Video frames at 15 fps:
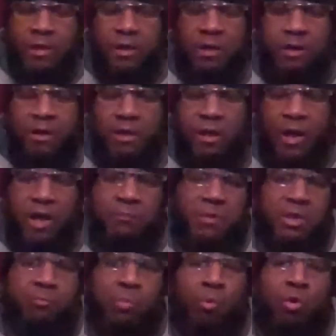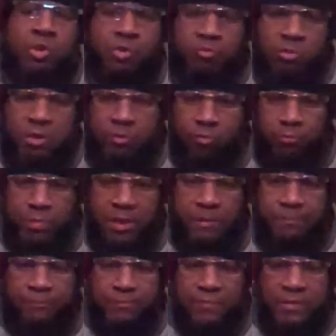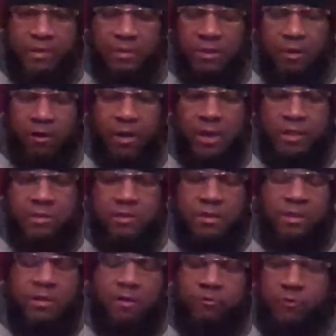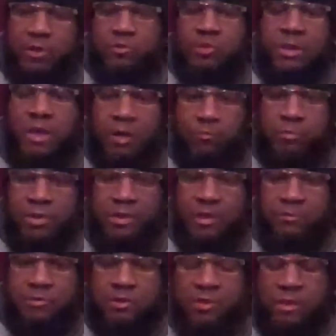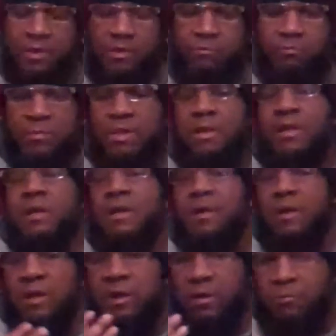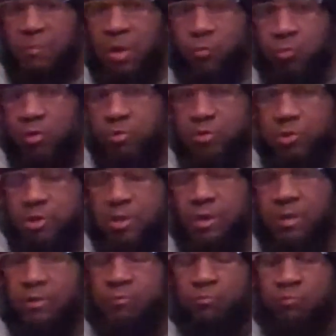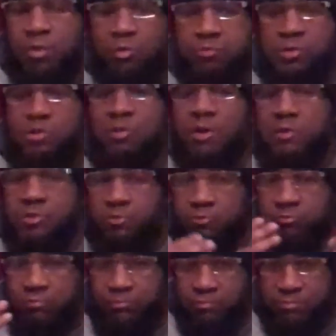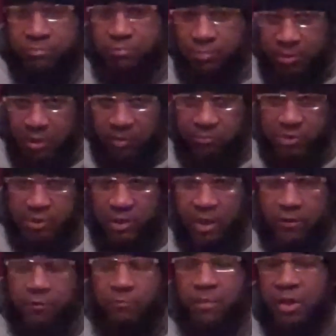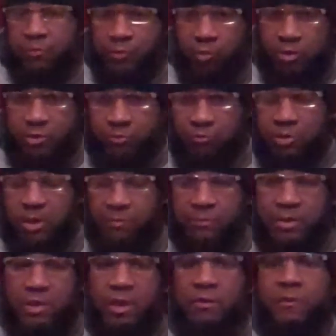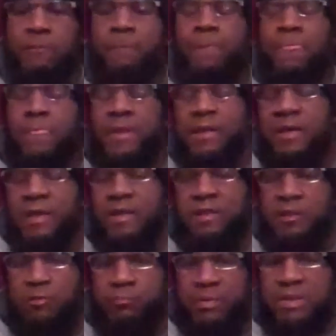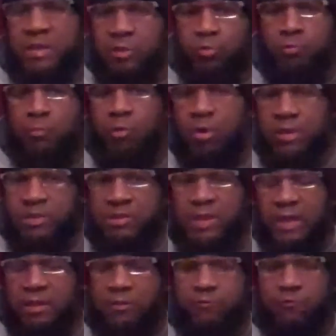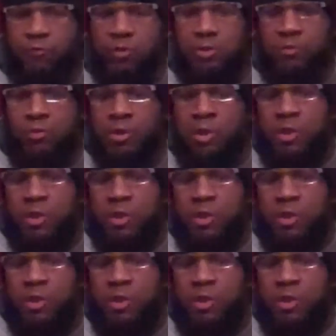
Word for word: uh, I may bore you a little bit. All right. Eventually, I'll pick up steam. Uh, my words uh, will start to come together. My thoughts will come together, and it'll be a little more exciting for you.